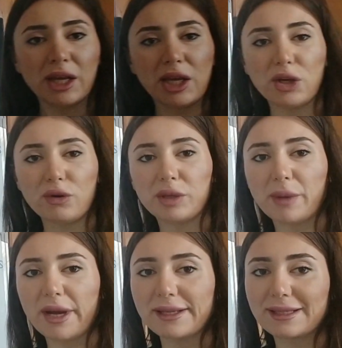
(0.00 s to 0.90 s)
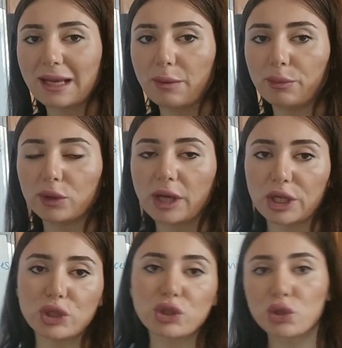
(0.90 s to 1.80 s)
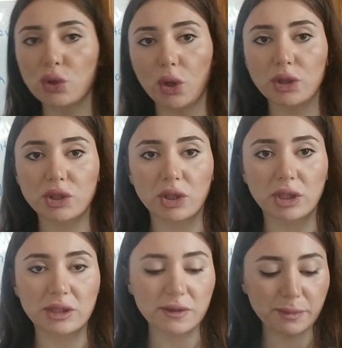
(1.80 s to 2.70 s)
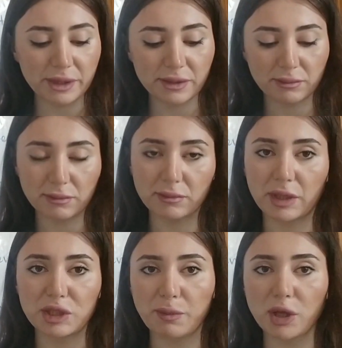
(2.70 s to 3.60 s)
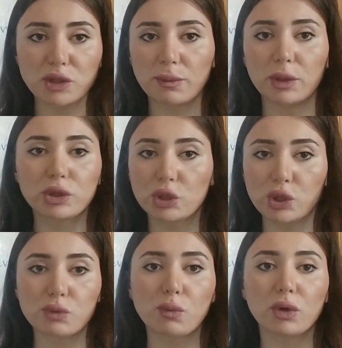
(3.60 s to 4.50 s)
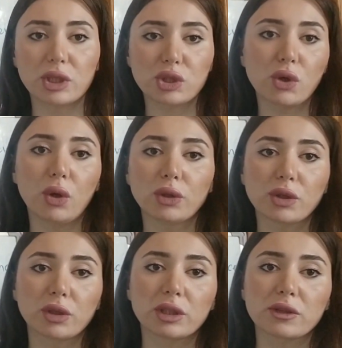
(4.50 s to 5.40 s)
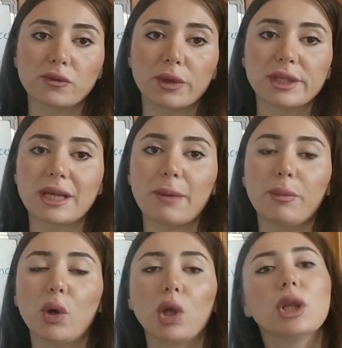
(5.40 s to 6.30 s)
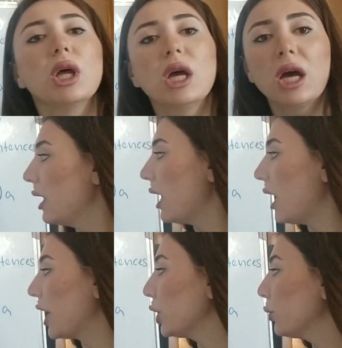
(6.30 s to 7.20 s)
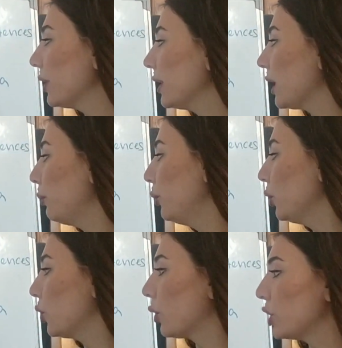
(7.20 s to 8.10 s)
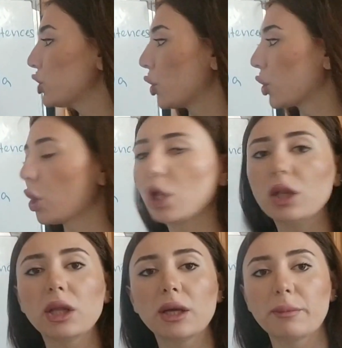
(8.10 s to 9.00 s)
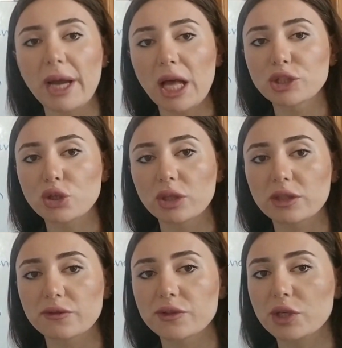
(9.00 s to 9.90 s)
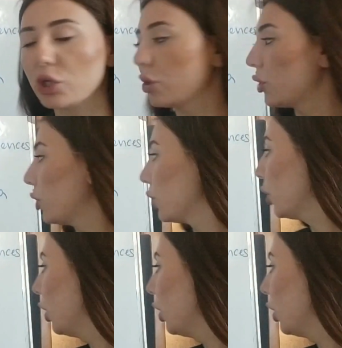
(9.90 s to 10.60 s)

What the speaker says: Here in my example, I use two alternatives, but it's possible to use more than two alternatives. For example, are you reading a book or a journal? My alternatives here